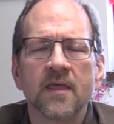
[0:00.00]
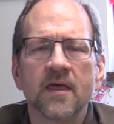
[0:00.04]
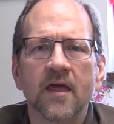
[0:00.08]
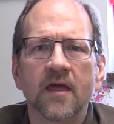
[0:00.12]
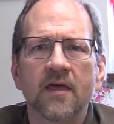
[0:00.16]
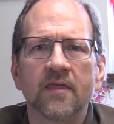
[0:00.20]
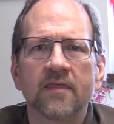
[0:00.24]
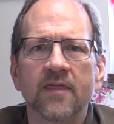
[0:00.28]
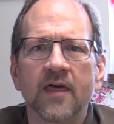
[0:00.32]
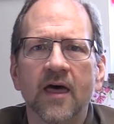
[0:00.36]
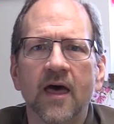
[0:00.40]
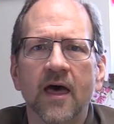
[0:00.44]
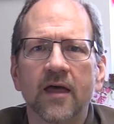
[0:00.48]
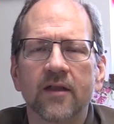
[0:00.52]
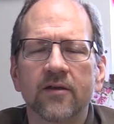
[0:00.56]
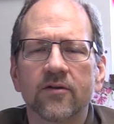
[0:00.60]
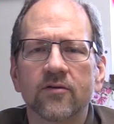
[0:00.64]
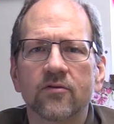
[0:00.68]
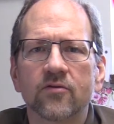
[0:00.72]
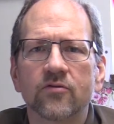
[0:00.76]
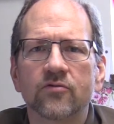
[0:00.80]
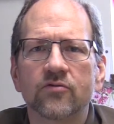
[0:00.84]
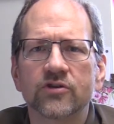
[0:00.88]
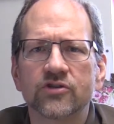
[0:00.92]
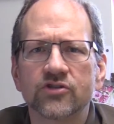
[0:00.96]
and
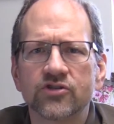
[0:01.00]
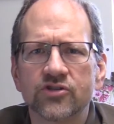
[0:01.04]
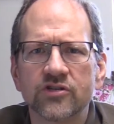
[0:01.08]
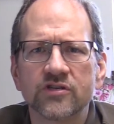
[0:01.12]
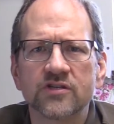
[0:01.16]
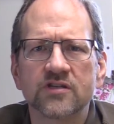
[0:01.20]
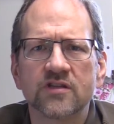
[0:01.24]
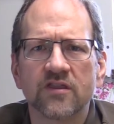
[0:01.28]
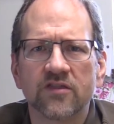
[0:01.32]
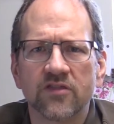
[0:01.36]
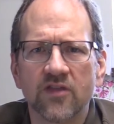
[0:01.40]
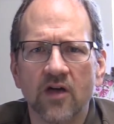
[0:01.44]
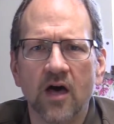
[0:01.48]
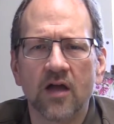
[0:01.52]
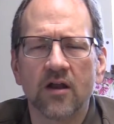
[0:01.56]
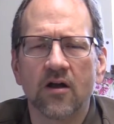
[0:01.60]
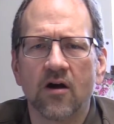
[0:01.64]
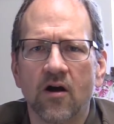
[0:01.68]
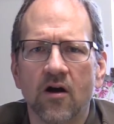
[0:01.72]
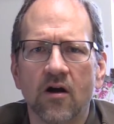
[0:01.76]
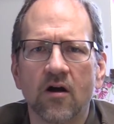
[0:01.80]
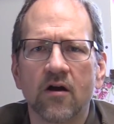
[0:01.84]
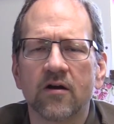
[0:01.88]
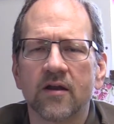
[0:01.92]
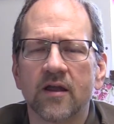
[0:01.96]
that Christians thought
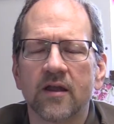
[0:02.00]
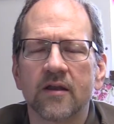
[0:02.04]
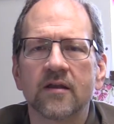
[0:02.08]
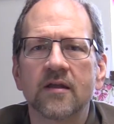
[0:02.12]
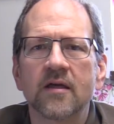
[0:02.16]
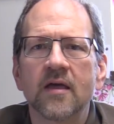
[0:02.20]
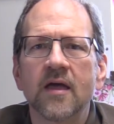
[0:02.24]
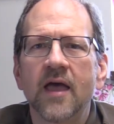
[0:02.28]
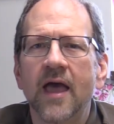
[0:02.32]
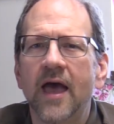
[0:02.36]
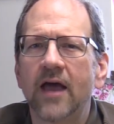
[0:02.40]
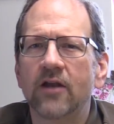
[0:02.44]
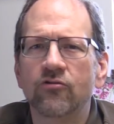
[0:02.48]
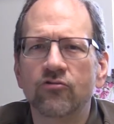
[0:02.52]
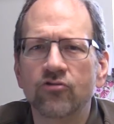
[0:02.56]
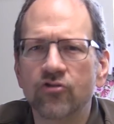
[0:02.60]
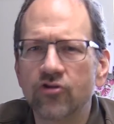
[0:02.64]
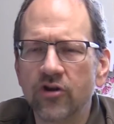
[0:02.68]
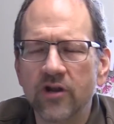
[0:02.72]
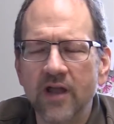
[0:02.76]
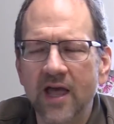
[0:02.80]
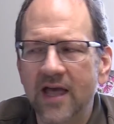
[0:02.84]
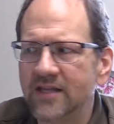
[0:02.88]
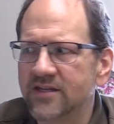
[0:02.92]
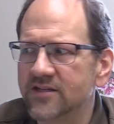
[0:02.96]
hard and had
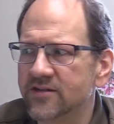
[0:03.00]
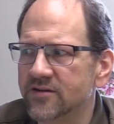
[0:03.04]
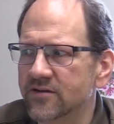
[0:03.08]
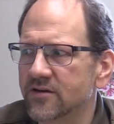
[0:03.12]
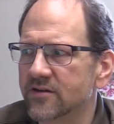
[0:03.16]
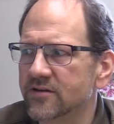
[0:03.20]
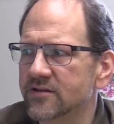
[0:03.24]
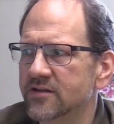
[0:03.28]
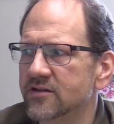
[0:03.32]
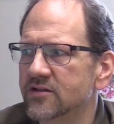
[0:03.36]
good answers.